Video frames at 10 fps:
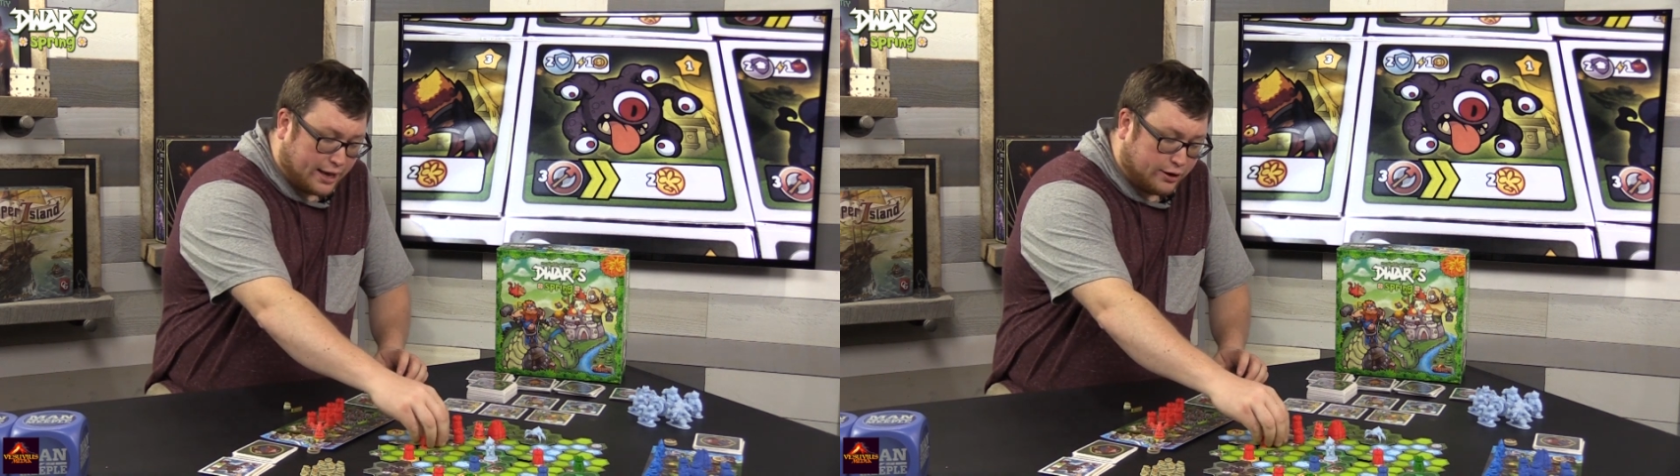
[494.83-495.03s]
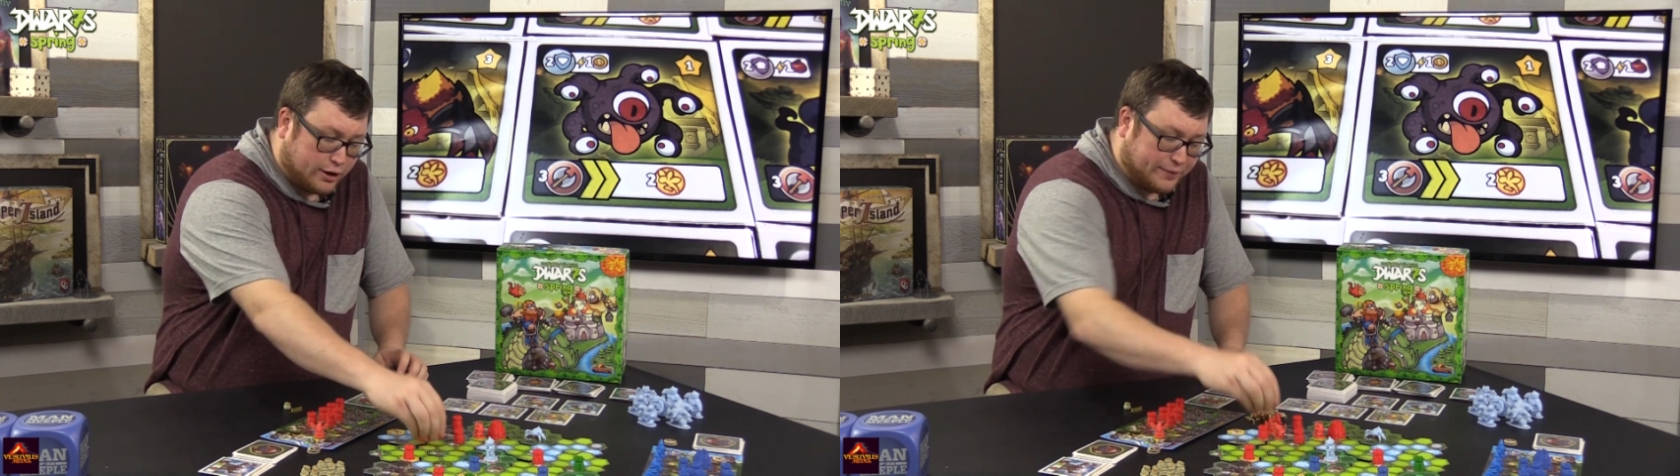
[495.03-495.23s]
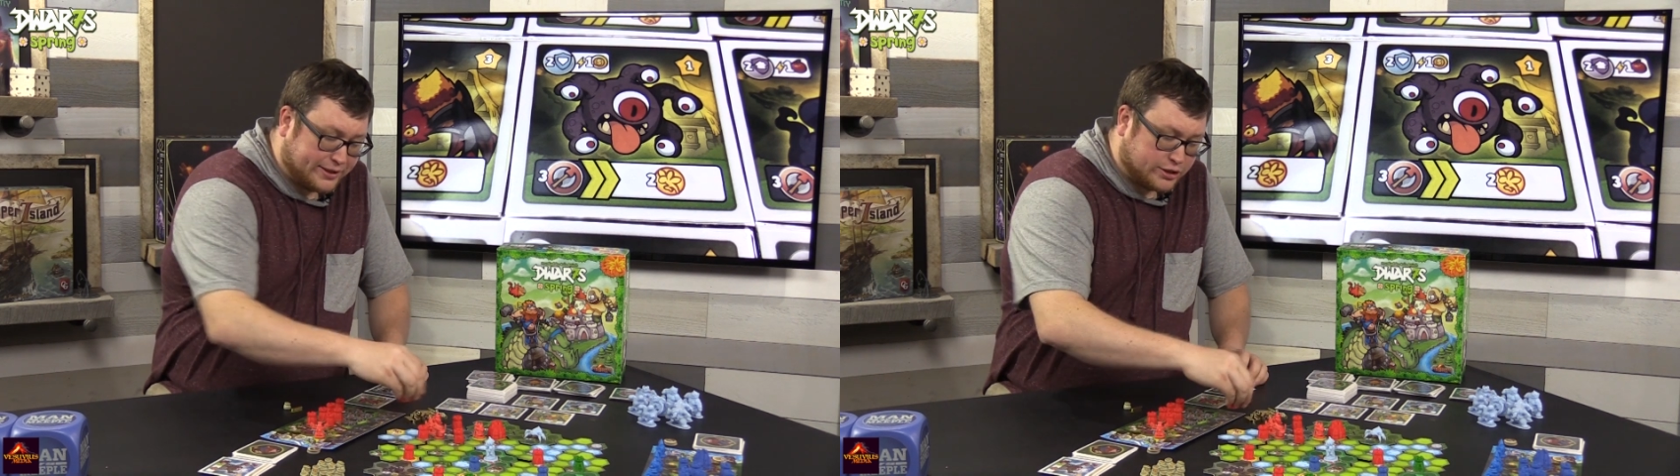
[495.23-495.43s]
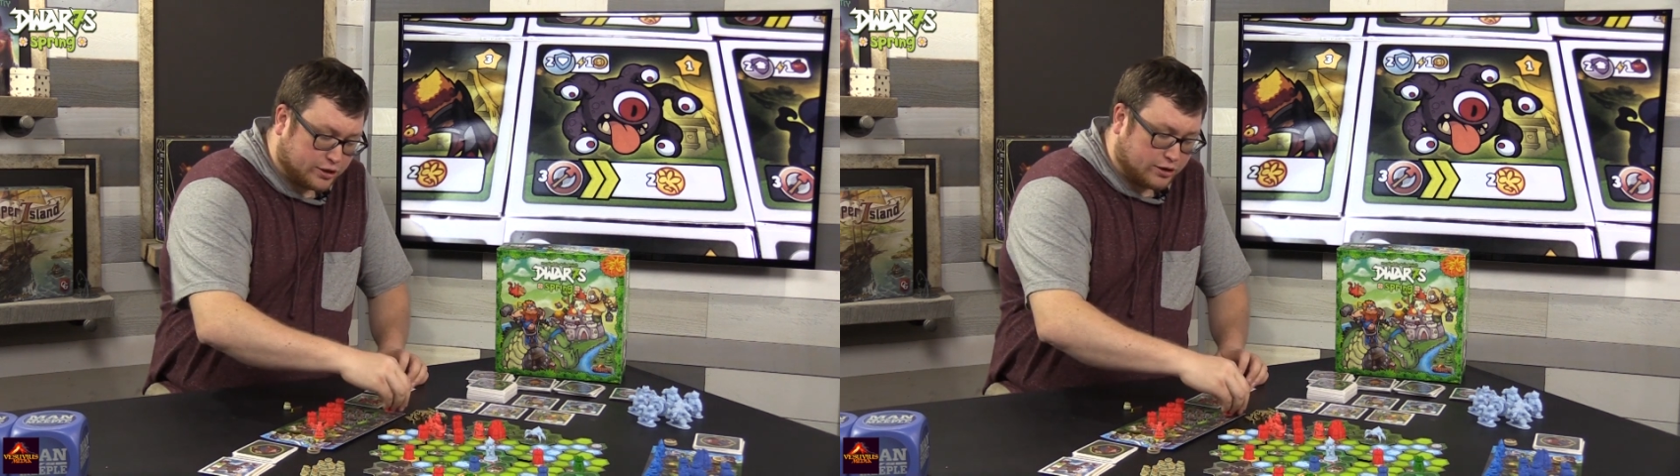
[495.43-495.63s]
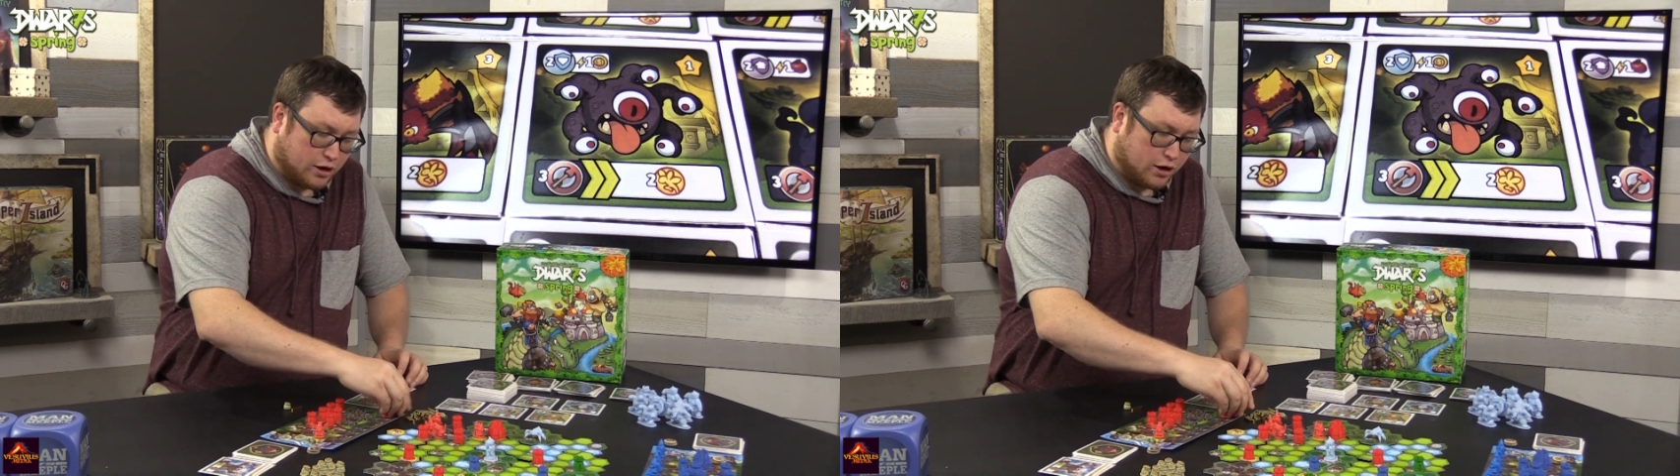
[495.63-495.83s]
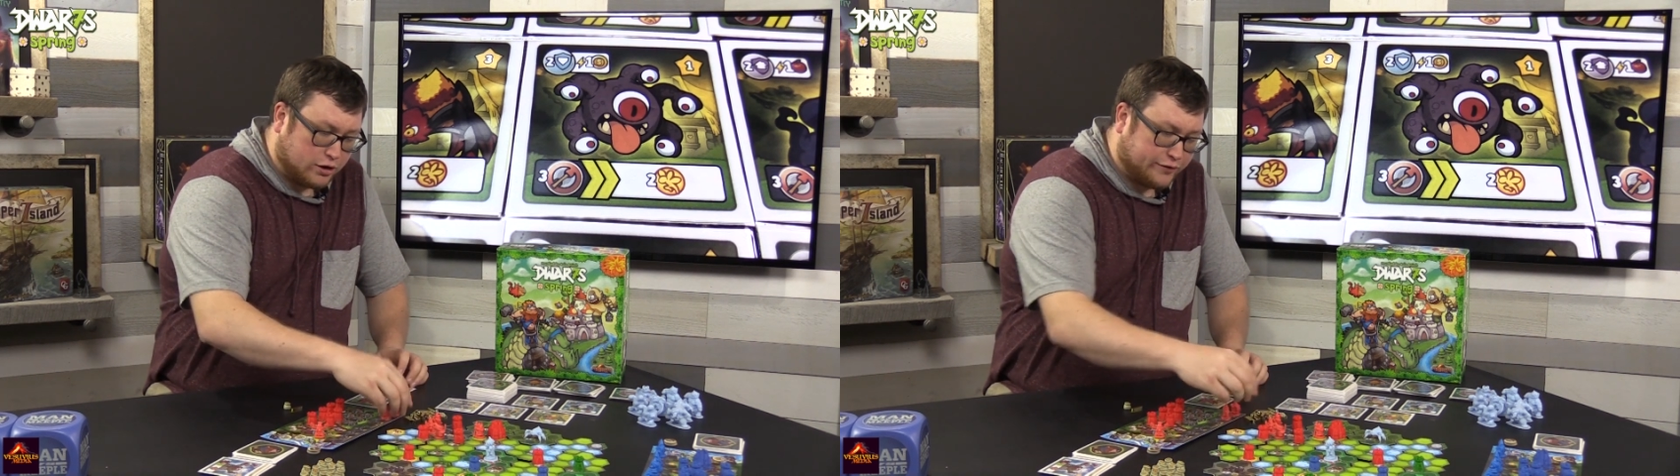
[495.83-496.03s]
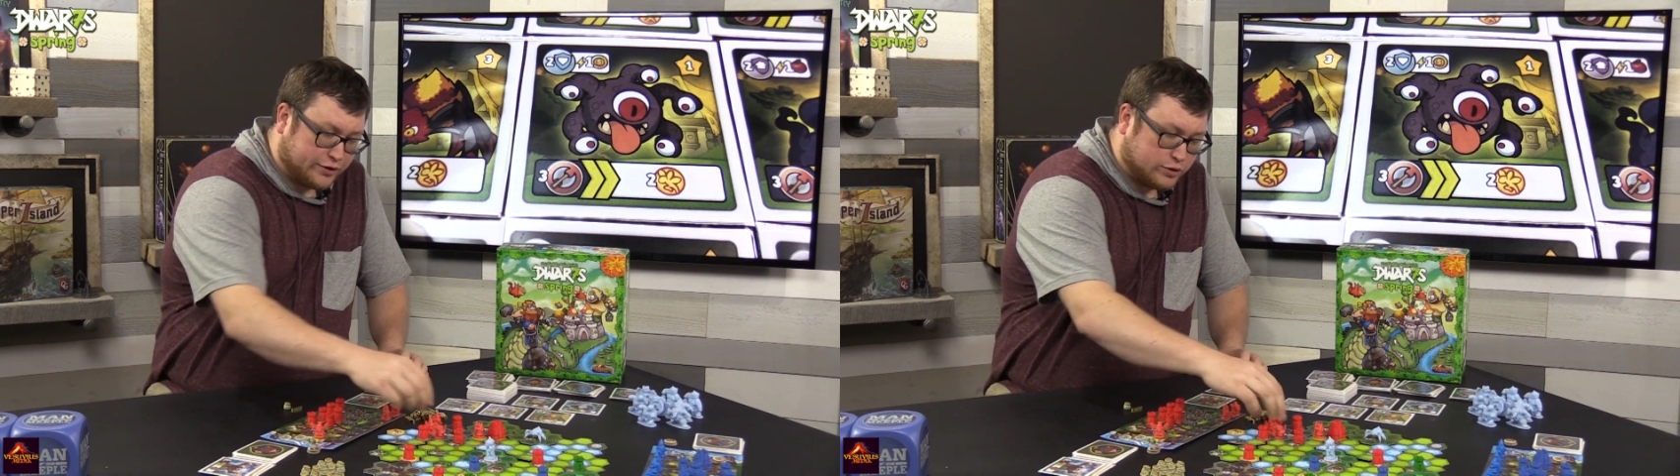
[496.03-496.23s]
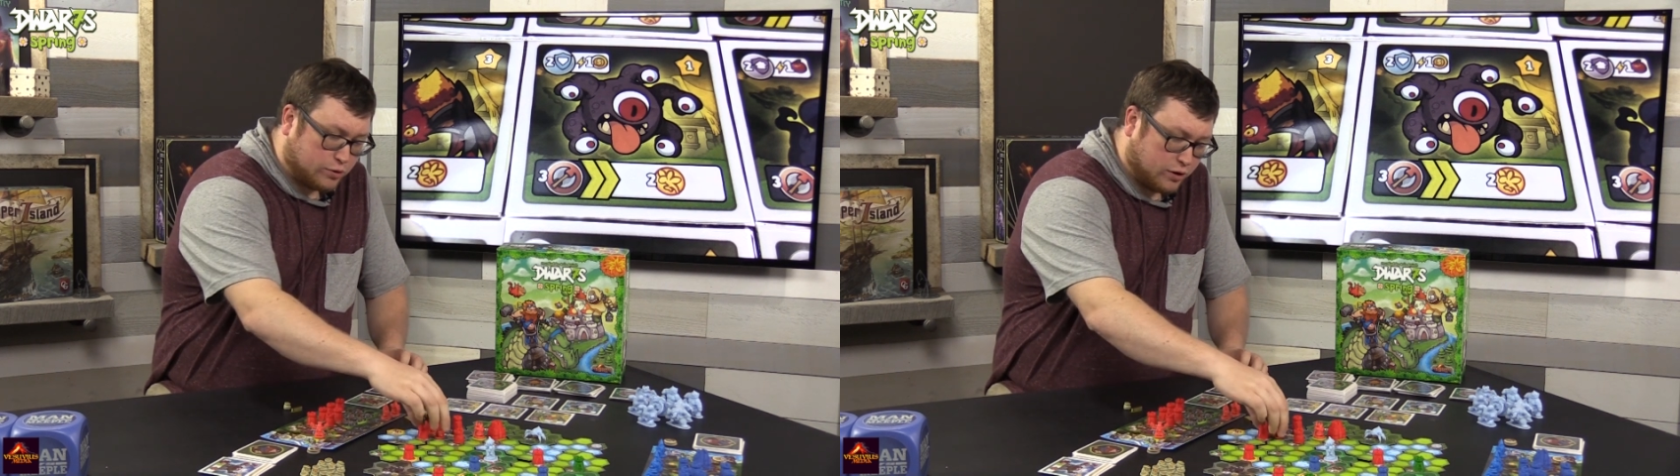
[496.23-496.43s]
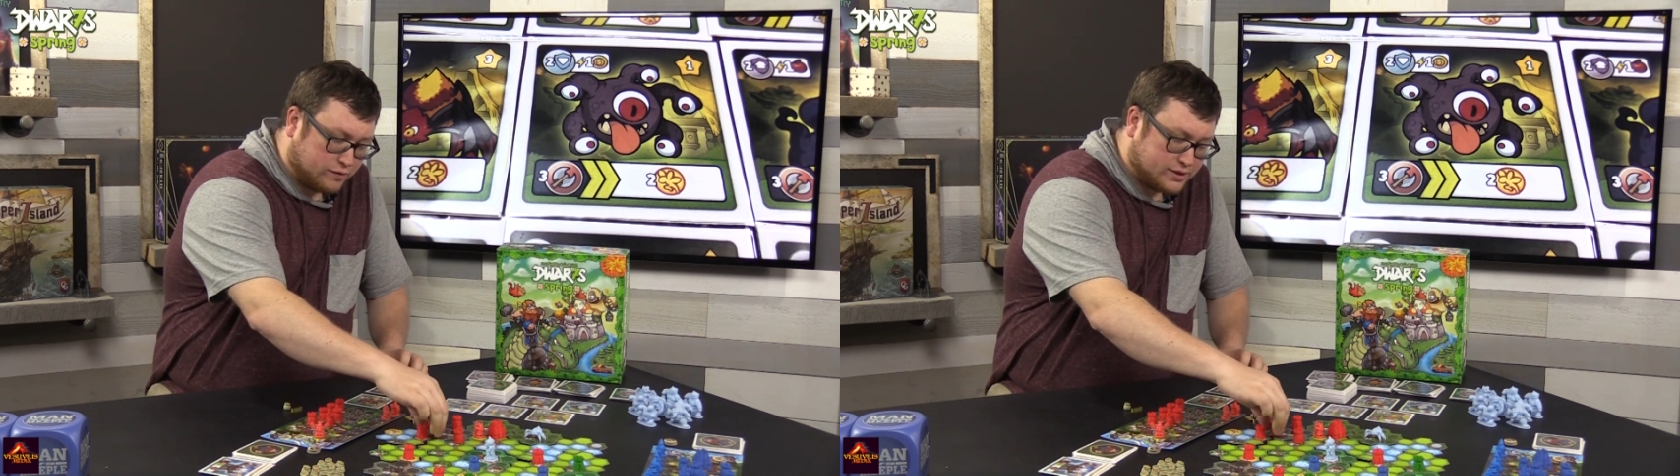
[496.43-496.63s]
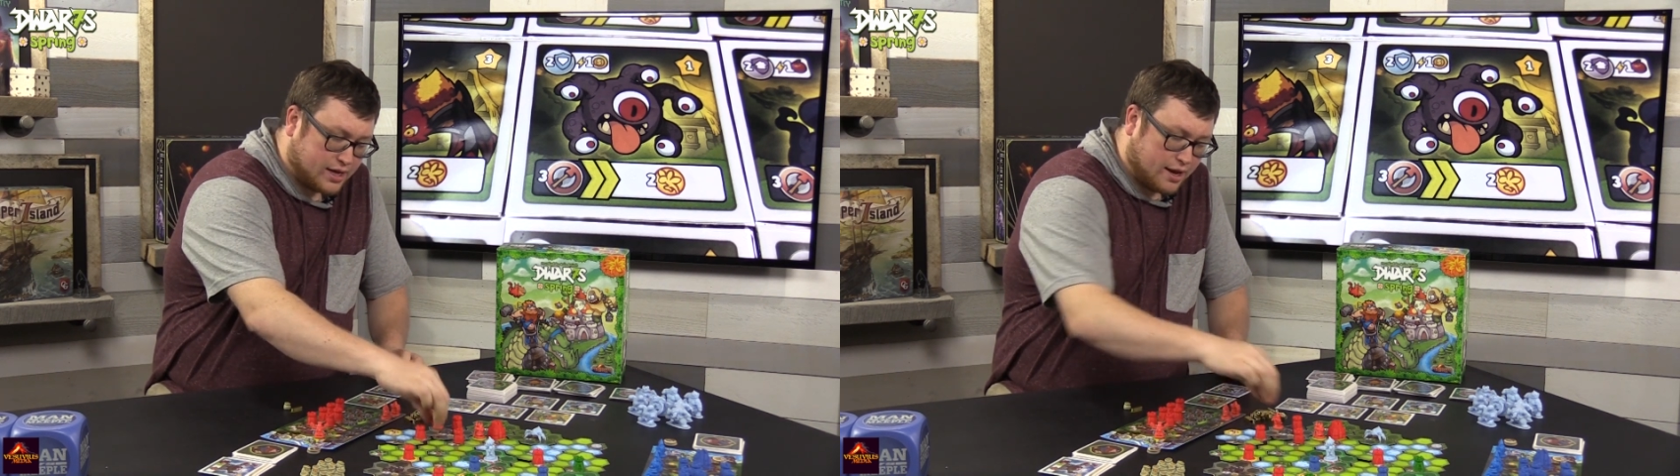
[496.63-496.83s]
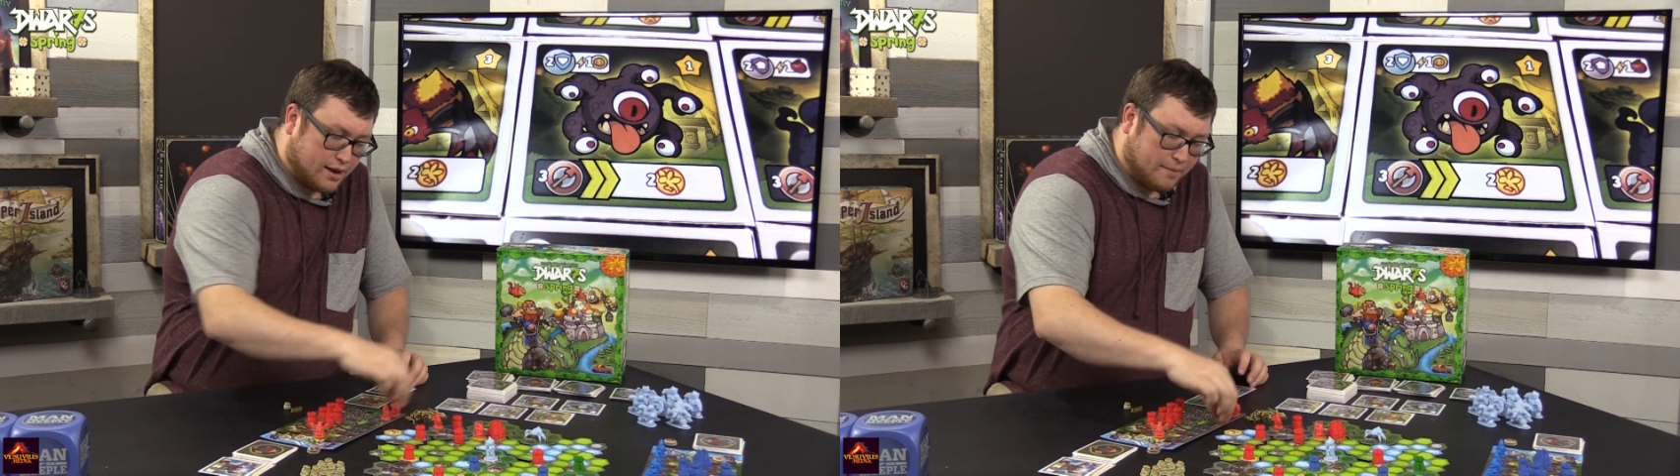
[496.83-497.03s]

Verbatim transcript: and you're going to return all of your dwarves